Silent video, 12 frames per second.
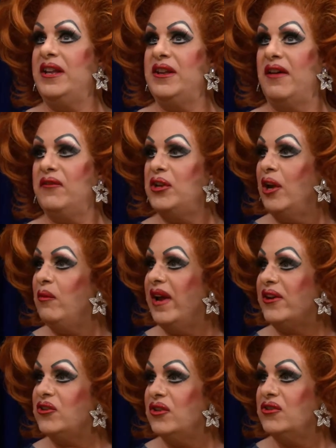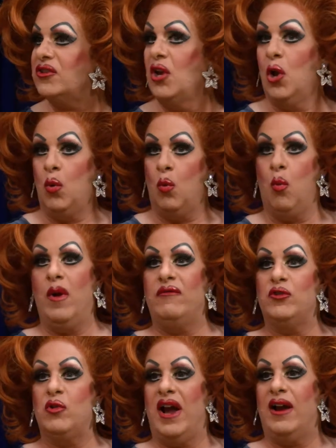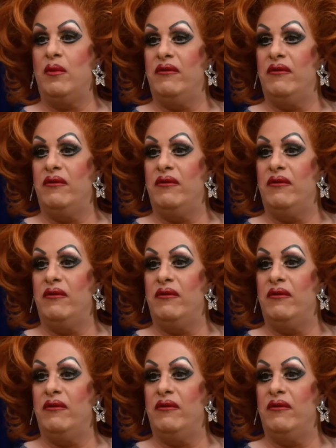in other directions with drag,